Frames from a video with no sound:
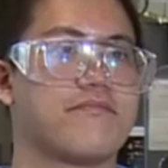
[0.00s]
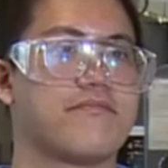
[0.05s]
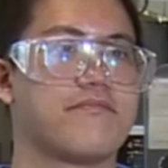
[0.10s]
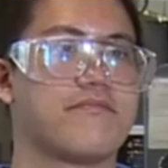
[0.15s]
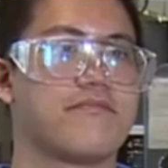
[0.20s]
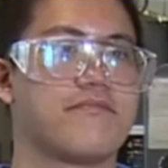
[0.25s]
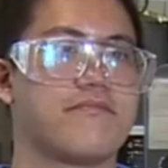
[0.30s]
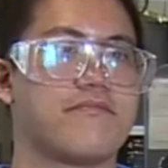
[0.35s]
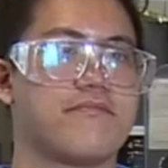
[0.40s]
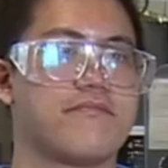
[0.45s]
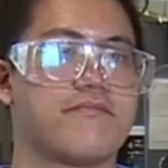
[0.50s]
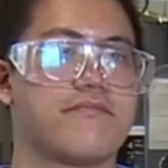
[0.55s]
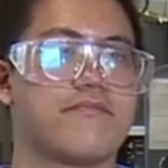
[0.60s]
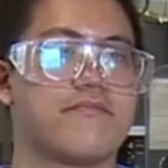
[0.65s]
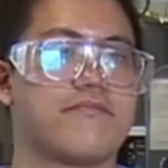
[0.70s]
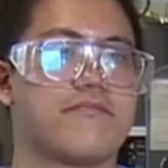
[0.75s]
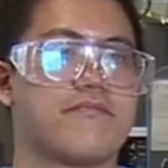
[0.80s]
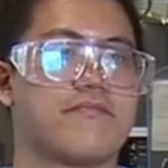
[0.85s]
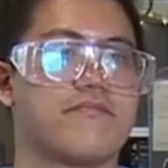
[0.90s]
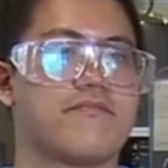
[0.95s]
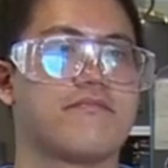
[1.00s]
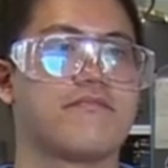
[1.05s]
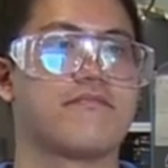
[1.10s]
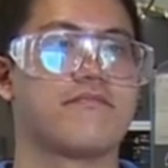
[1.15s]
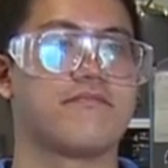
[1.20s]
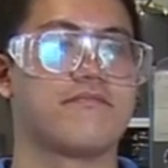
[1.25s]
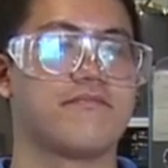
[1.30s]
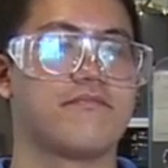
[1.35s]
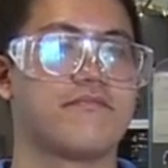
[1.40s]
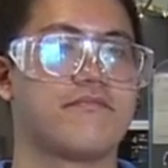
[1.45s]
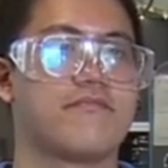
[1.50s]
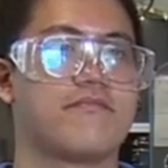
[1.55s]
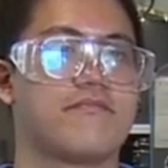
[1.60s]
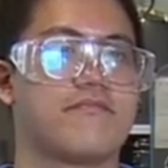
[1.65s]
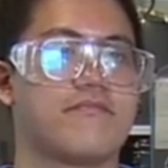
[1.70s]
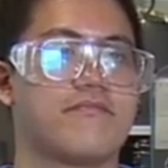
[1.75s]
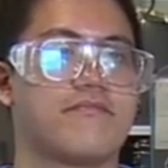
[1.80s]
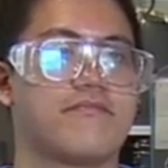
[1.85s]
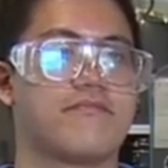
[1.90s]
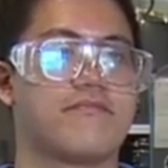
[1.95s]

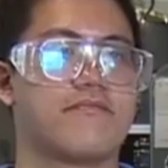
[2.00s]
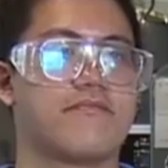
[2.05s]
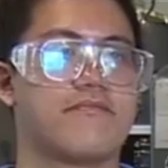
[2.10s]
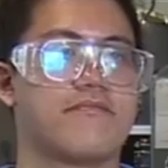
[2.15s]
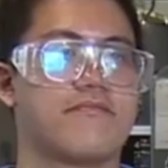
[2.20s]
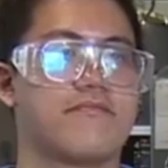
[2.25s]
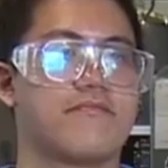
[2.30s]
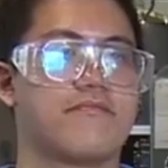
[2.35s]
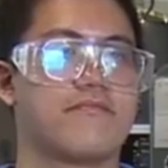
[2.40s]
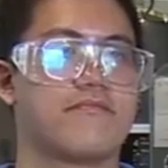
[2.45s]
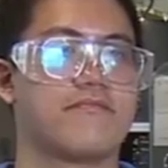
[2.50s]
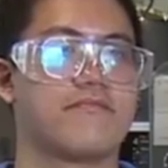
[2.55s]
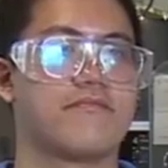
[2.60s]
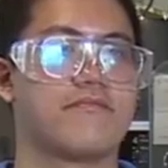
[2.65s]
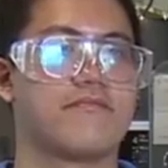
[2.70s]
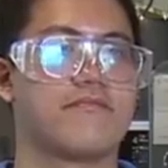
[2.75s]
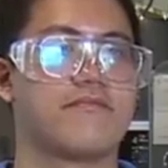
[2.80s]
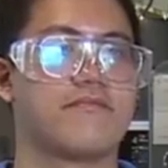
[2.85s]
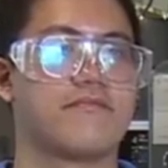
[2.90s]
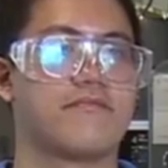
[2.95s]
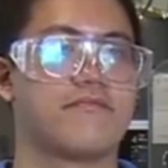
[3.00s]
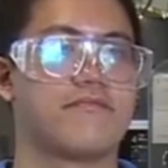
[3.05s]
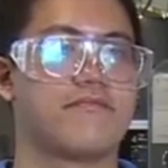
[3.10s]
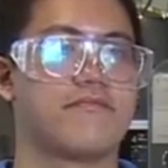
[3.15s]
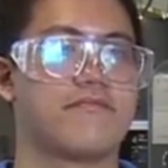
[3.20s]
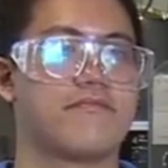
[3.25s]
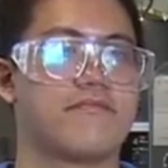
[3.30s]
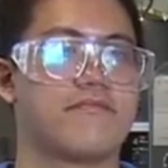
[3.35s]
(not speaking)